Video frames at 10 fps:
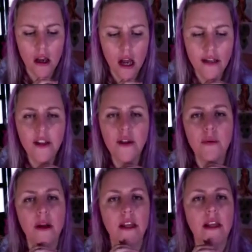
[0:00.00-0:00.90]
Another
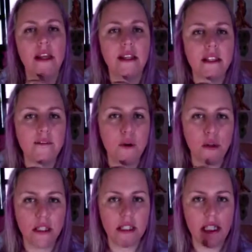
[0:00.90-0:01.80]
one is
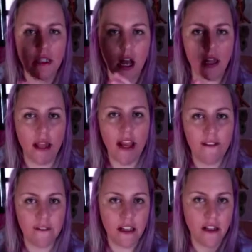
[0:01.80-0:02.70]
focusing on
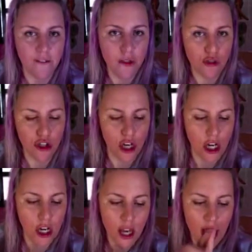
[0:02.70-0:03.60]
life and the
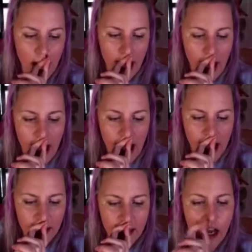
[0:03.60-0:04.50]
future
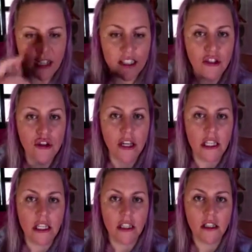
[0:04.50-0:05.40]
and
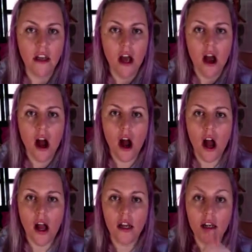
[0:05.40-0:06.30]
concentrating
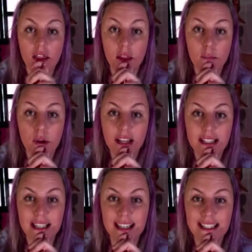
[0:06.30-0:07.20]
on the
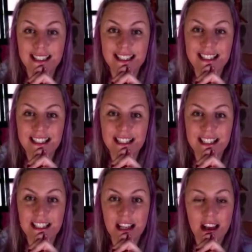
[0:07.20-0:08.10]
present.
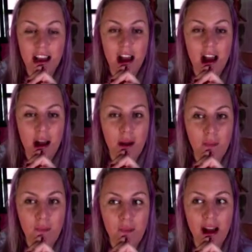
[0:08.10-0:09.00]

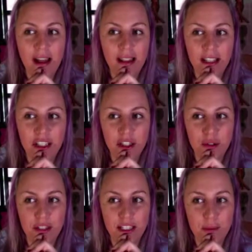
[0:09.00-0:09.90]
I like to do
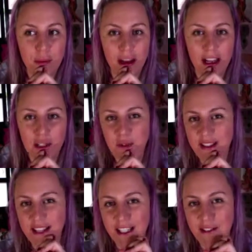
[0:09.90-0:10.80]
this by doing
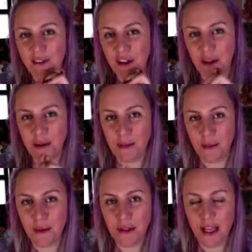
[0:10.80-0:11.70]
things for other
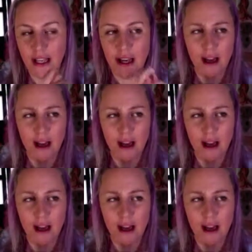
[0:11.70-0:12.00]
people, like